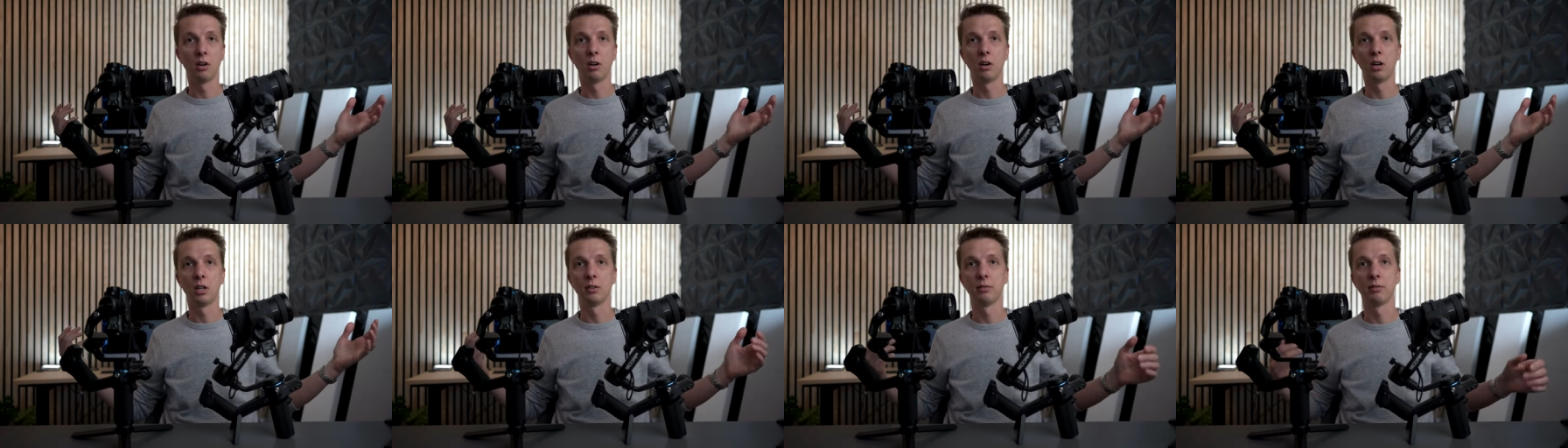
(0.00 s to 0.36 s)

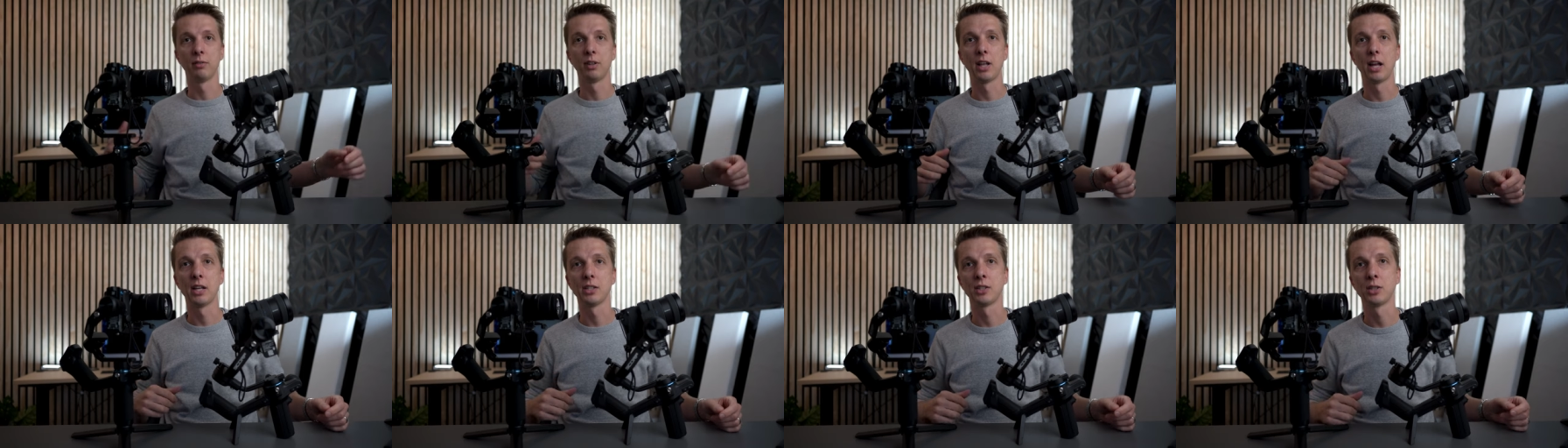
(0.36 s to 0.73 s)
on a
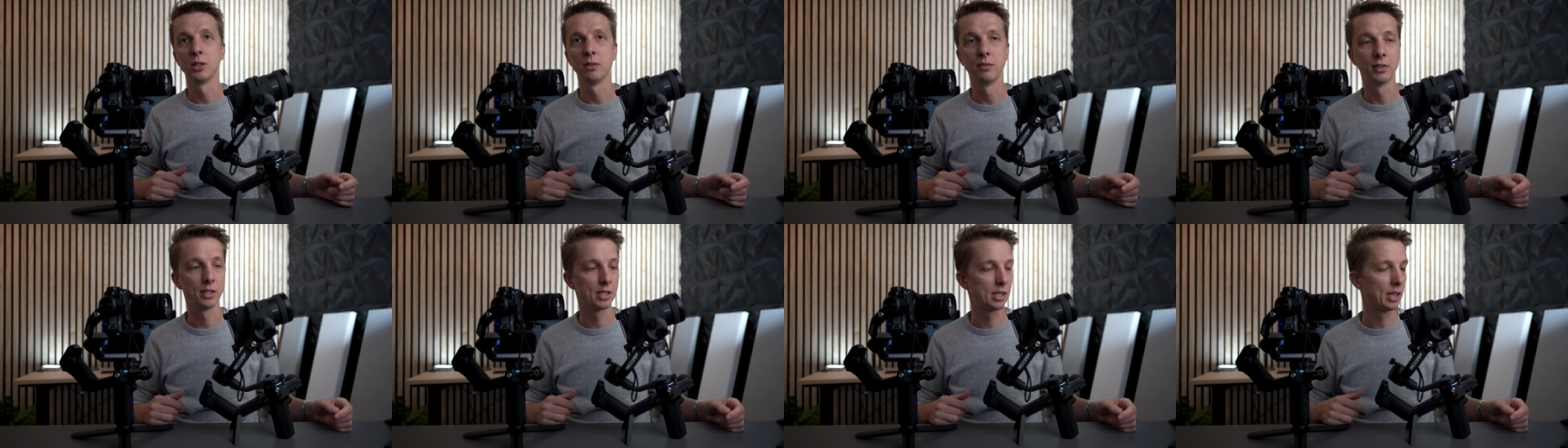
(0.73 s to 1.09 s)
flat
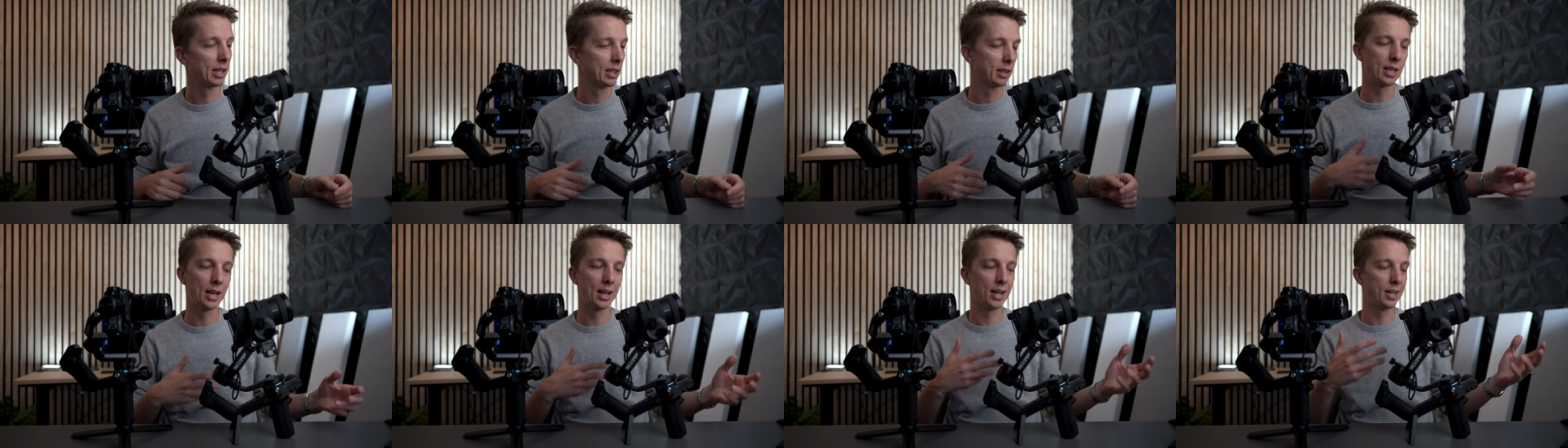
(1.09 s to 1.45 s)
surface
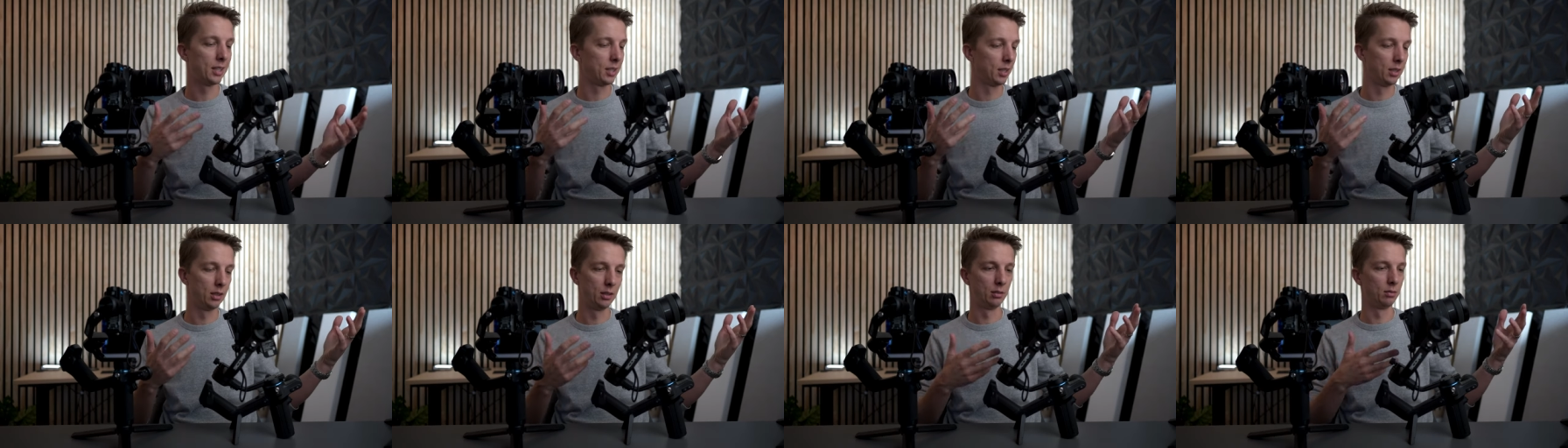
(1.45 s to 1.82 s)
like
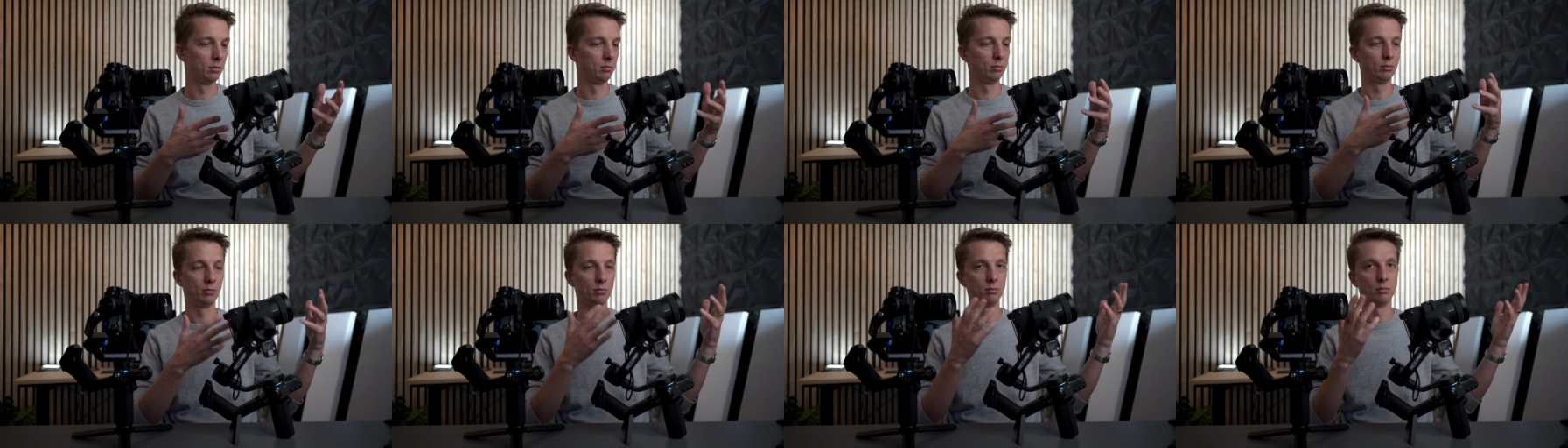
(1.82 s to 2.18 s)
that
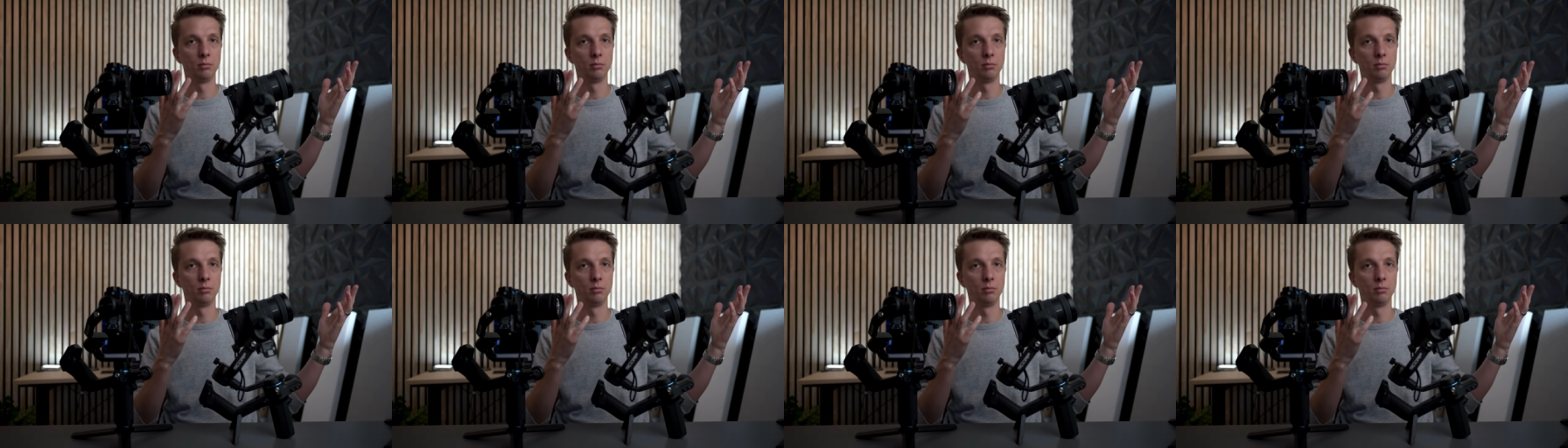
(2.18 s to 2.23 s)
and